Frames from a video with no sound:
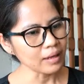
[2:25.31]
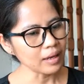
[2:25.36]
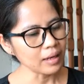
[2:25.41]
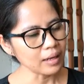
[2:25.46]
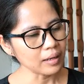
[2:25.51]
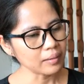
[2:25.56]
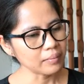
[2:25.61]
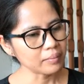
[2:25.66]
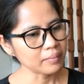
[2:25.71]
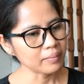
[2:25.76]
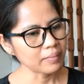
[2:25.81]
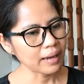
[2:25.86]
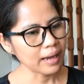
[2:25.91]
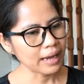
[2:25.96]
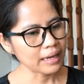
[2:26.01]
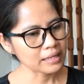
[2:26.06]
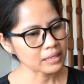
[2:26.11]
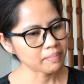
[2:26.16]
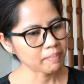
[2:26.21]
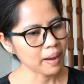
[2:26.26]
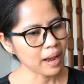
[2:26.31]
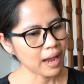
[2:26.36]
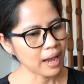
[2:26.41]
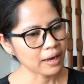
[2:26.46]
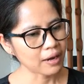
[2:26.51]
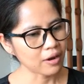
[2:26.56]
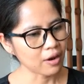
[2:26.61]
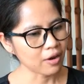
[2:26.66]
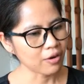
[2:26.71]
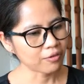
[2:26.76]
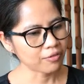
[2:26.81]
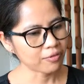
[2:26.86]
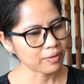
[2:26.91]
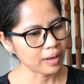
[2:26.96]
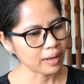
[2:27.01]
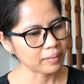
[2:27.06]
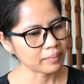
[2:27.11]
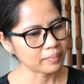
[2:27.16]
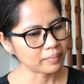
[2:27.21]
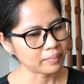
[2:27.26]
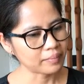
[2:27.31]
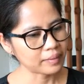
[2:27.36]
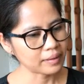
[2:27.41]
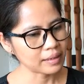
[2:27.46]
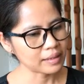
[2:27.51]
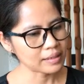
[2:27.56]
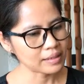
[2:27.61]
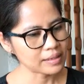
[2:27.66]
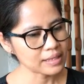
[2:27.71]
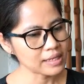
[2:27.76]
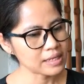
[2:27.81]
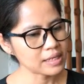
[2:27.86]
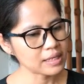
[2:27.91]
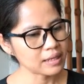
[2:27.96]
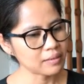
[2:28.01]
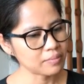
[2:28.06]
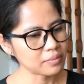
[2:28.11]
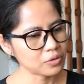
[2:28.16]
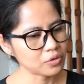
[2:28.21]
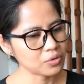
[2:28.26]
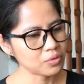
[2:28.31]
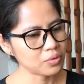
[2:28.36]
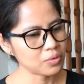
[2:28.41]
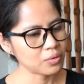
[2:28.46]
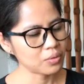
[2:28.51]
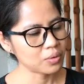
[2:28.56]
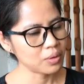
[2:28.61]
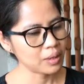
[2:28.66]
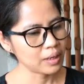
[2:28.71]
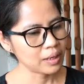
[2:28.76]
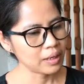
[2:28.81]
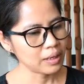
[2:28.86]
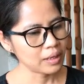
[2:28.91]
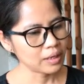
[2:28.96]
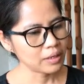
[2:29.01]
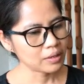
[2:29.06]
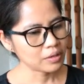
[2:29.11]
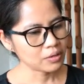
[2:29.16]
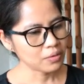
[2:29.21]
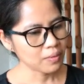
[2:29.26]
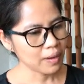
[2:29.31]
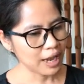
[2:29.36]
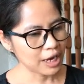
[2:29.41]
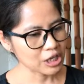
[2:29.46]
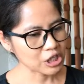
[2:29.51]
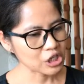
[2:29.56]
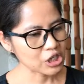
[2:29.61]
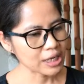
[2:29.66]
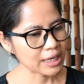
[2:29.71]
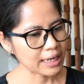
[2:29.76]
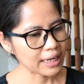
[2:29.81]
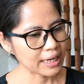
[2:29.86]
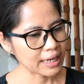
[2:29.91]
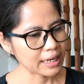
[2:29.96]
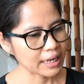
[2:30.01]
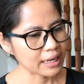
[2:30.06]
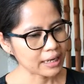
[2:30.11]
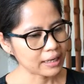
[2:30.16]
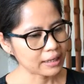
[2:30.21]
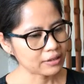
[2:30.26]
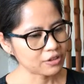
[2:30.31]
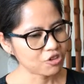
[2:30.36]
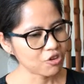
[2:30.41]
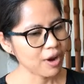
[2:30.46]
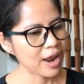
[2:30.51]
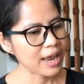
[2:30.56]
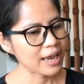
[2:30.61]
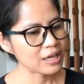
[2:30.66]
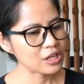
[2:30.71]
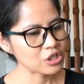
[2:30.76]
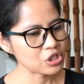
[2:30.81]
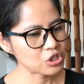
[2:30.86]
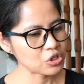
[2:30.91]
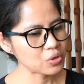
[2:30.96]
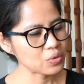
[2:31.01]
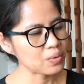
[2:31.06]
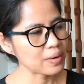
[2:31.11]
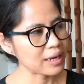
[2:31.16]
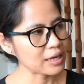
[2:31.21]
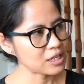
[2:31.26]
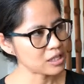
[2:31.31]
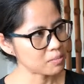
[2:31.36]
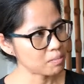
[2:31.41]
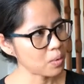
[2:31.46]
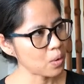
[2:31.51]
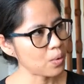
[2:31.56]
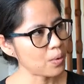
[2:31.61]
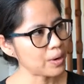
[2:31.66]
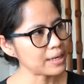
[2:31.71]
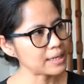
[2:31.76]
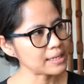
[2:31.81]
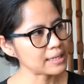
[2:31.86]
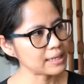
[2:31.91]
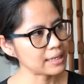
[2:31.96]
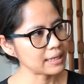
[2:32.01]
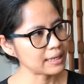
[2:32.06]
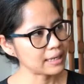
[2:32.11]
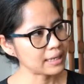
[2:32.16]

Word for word: um, as part of um, the system to to actually trying to exploit